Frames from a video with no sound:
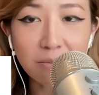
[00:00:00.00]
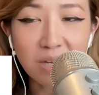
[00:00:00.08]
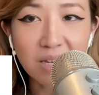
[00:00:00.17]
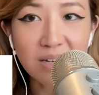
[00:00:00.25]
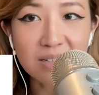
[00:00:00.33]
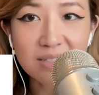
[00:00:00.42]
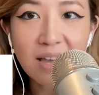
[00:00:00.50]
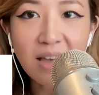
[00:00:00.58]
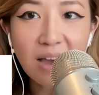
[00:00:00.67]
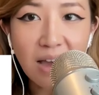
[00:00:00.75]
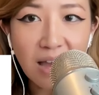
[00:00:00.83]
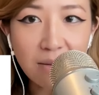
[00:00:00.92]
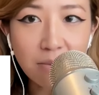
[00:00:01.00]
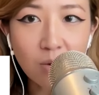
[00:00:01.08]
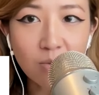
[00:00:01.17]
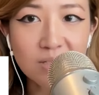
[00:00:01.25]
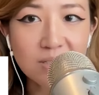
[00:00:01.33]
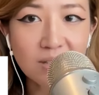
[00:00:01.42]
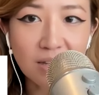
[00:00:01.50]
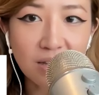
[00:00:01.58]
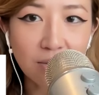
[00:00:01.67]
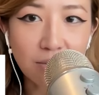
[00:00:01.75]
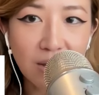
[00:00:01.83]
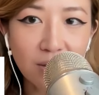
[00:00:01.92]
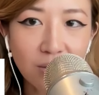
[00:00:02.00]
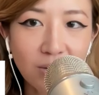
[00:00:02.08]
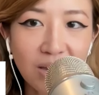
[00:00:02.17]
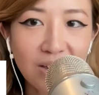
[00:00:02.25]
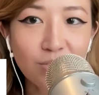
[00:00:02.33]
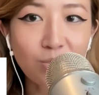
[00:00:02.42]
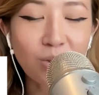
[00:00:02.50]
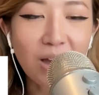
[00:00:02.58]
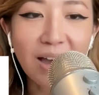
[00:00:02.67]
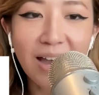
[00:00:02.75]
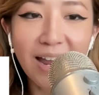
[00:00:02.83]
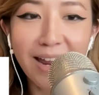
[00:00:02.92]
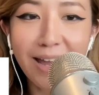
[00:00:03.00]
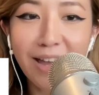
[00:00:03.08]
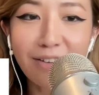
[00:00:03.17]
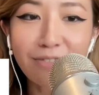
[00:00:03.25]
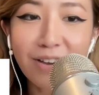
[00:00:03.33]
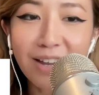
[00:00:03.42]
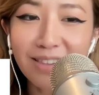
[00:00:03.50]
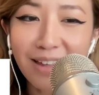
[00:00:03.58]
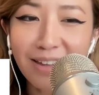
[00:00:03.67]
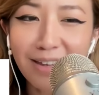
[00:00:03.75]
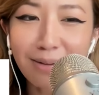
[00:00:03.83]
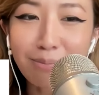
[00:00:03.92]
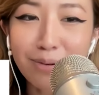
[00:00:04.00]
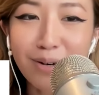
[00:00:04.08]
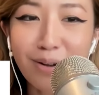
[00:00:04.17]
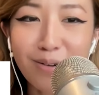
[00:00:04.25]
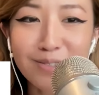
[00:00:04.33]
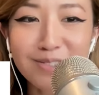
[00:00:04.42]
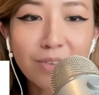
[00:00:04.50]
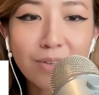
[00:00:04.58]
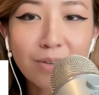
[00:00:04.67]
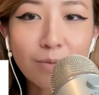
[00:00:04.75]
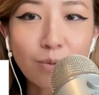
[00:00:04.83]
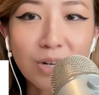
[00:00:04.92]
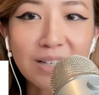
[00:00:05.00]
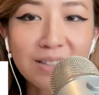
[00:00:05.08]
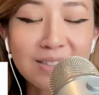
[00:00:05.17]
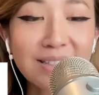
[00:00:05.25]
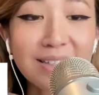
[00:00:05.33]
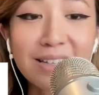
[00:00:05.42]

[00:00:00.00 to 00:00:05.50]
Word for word: because I'm always thinking about, okay, do I F I like it, but also would it T